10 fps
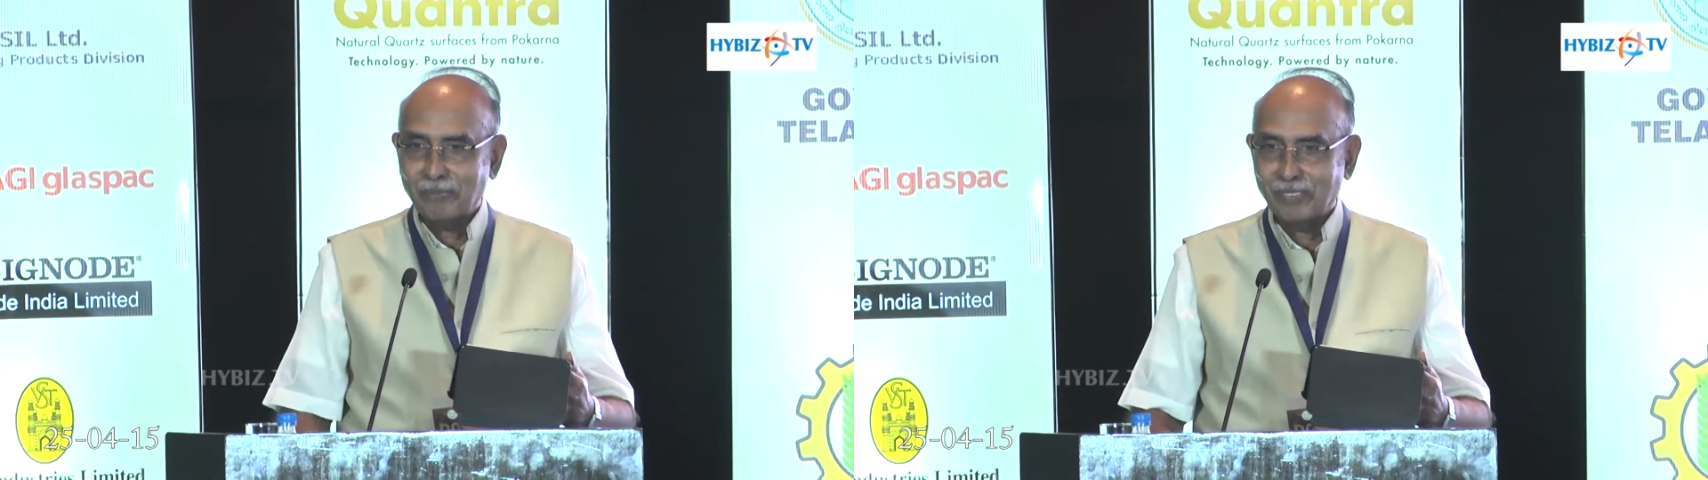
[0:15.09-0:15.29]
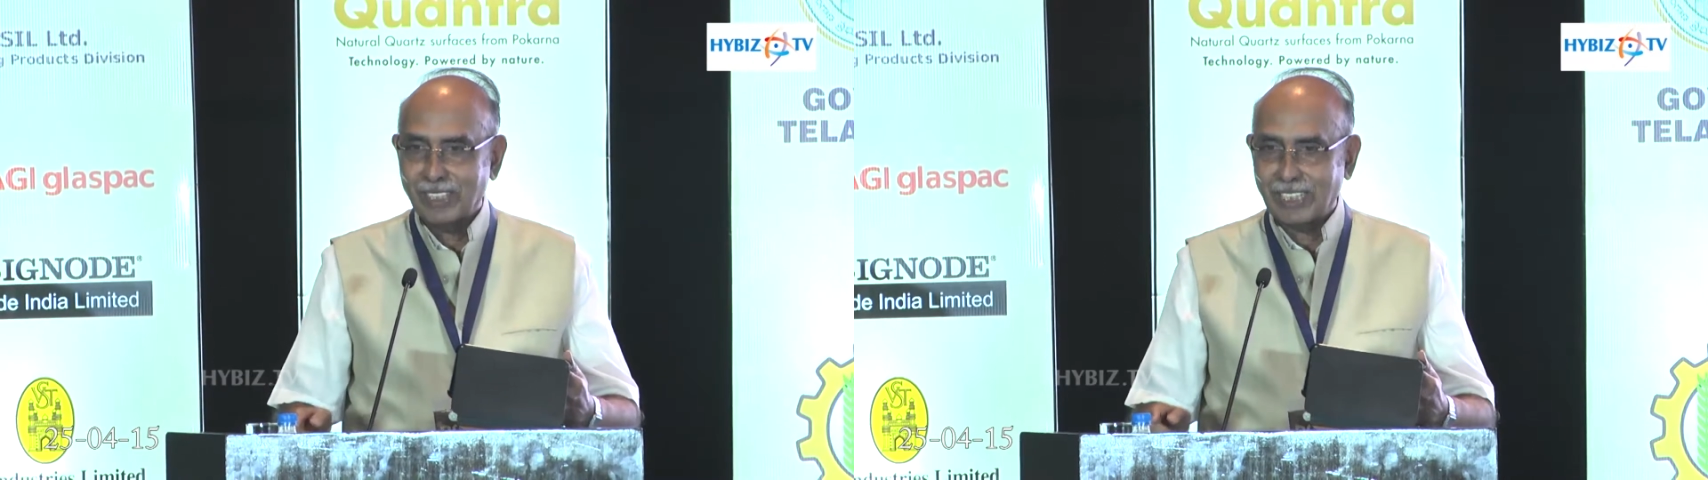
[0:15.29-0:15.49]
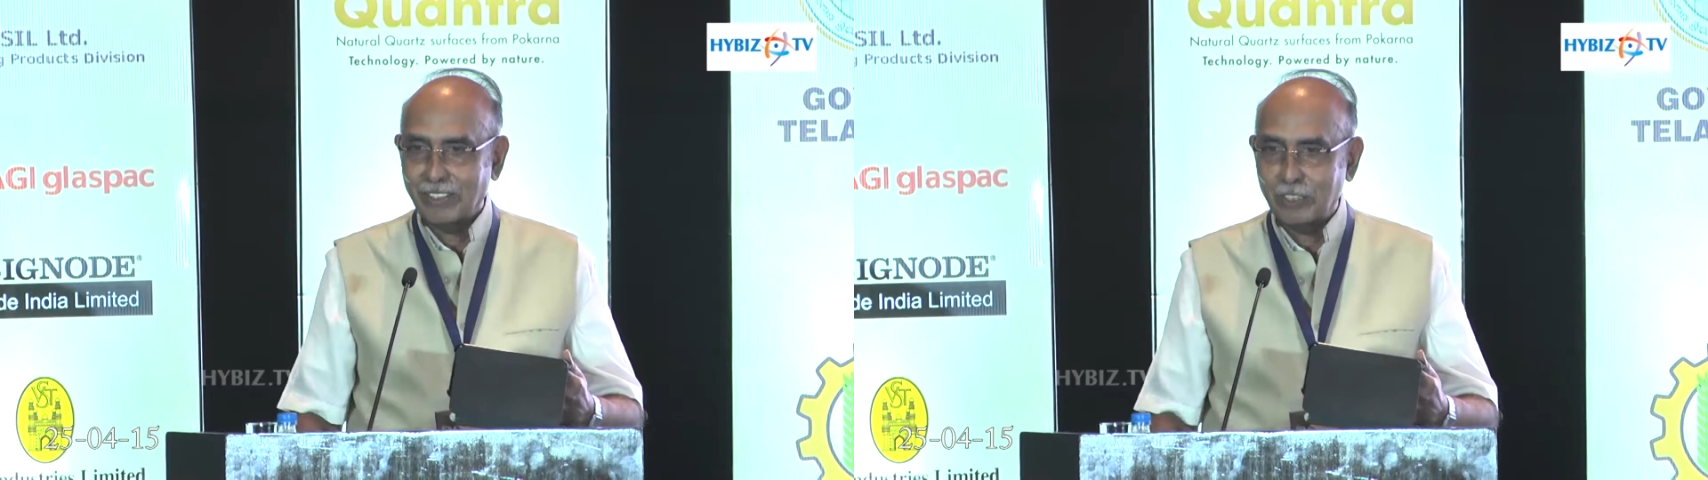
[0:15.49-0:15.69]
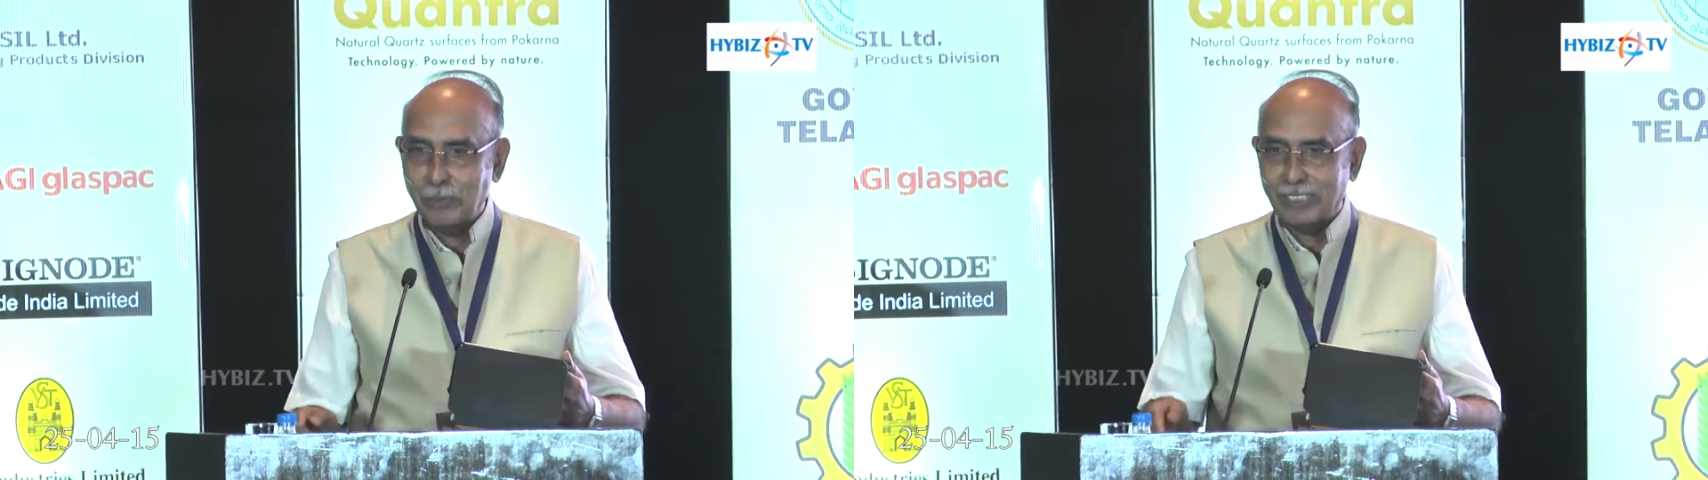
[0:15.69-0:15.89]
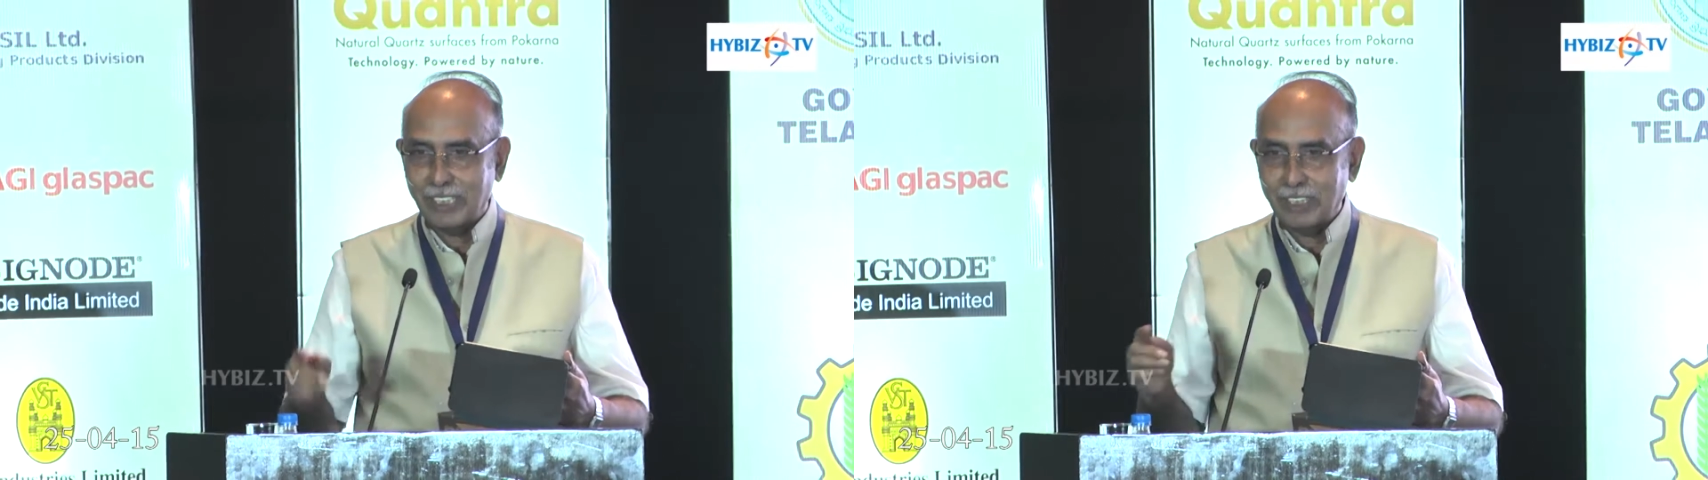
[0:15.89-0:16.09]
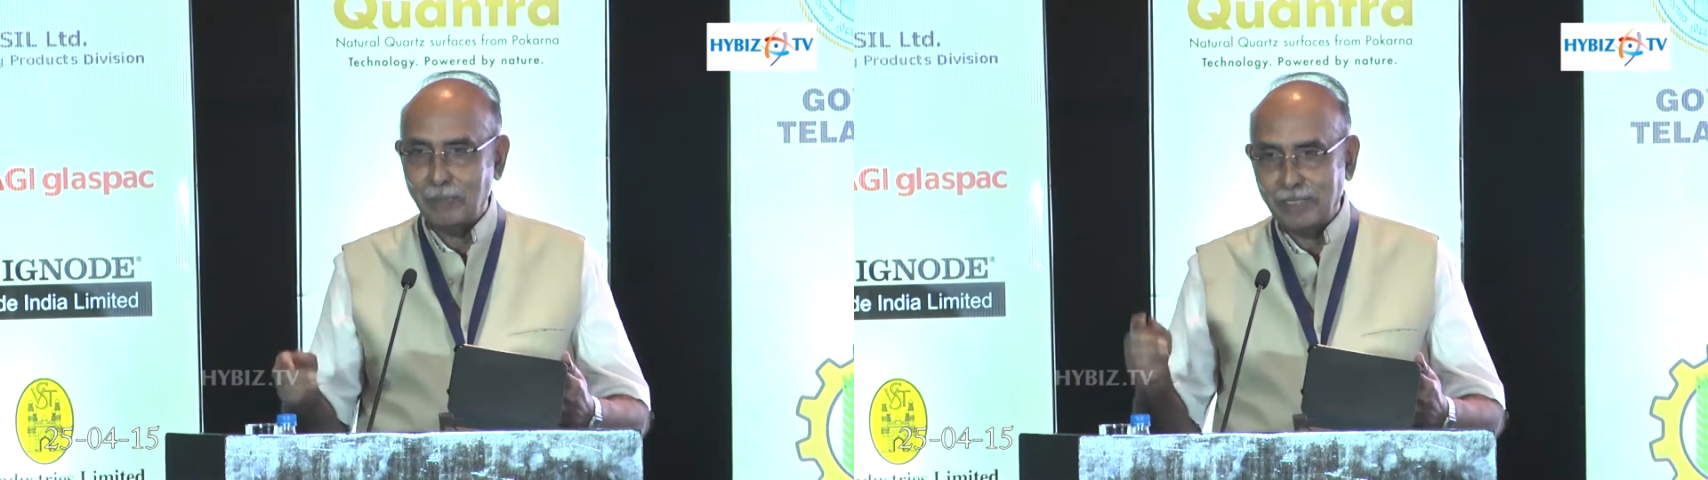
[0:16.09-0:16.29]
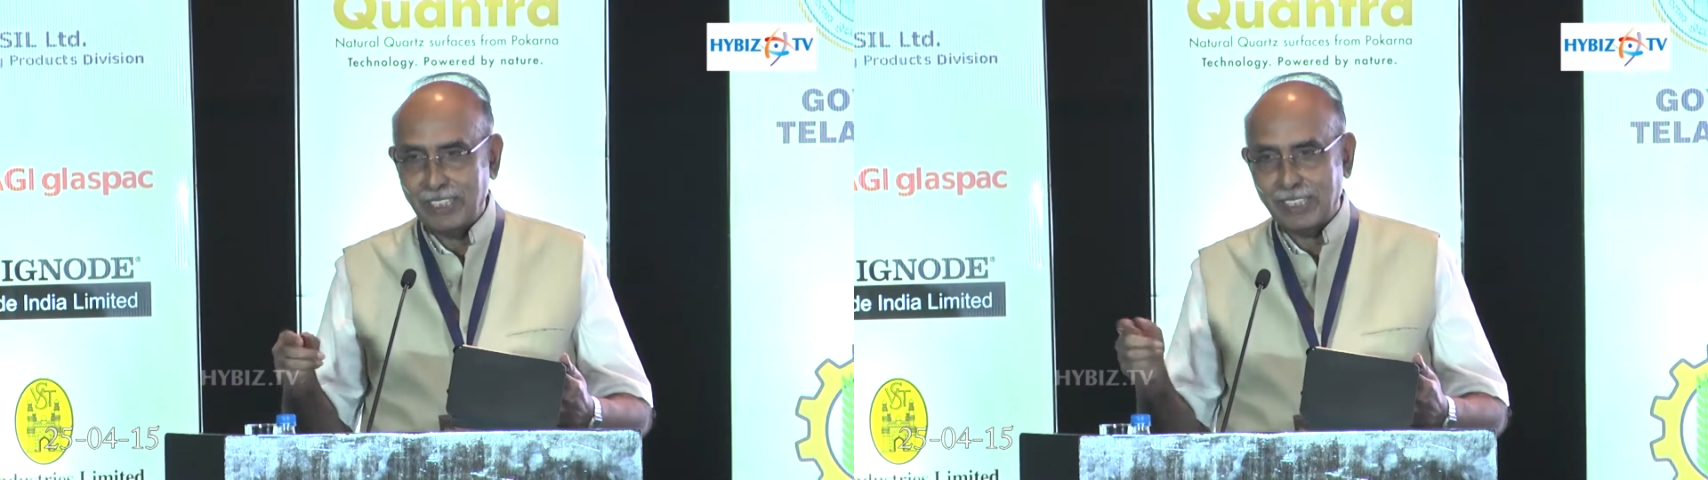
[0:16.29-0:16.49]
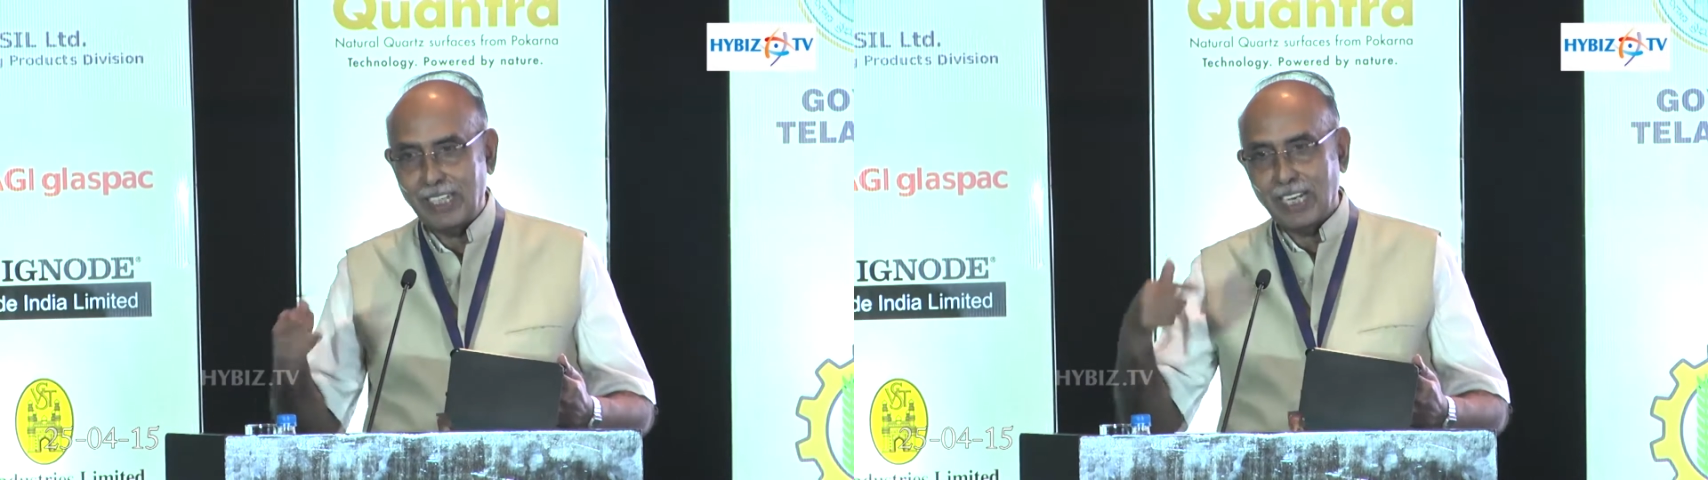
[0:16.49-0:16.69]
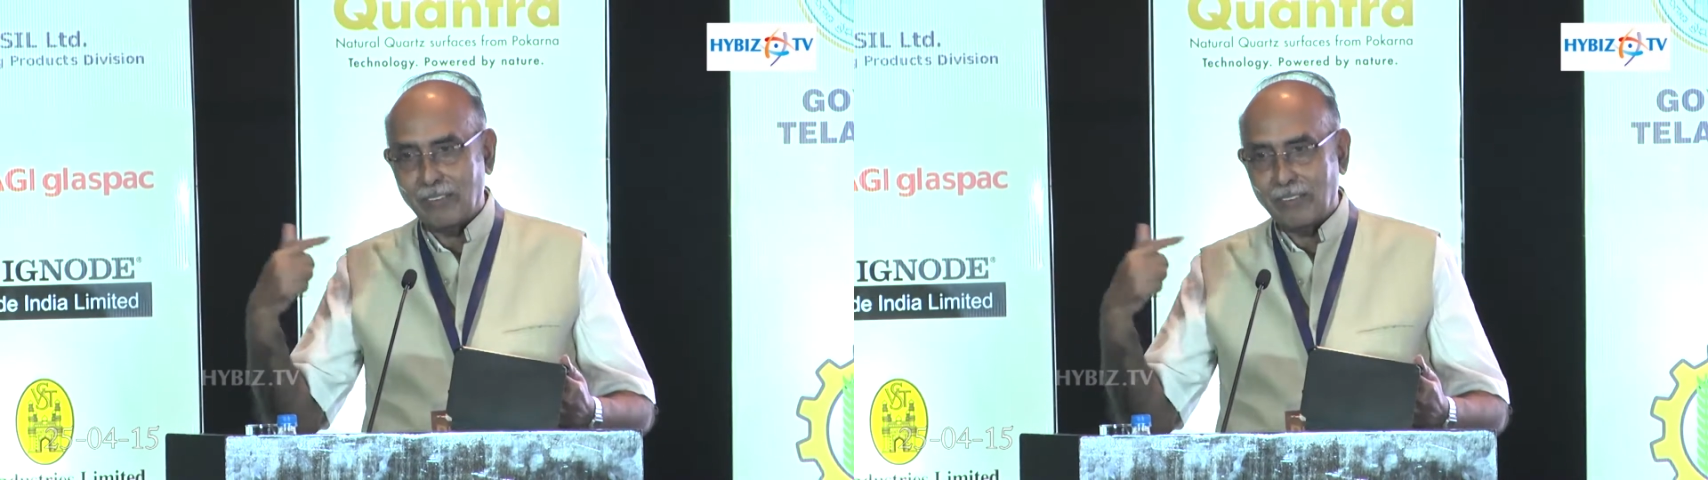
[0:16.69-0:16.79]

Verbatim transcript: that I am speaking immediately